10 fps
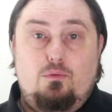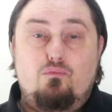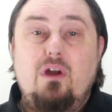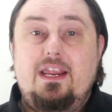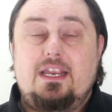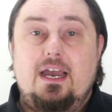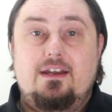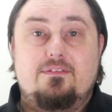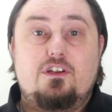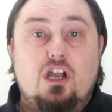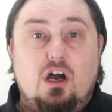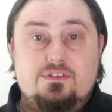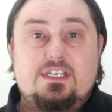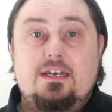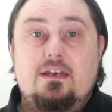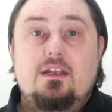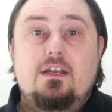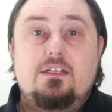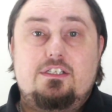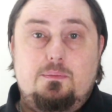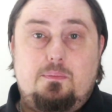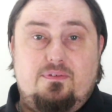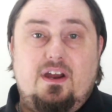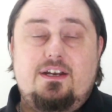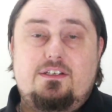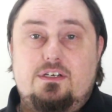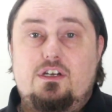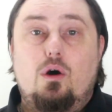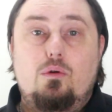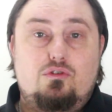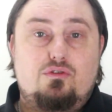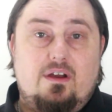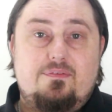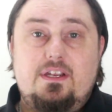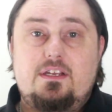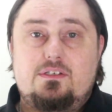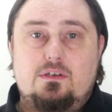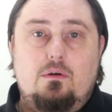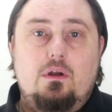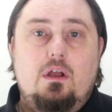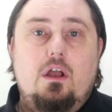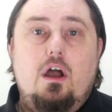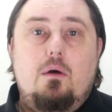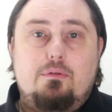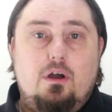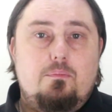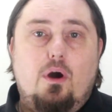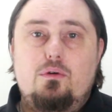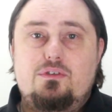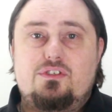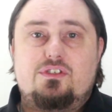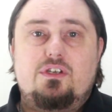right kind of content to provide to cold traffic. So blog posts,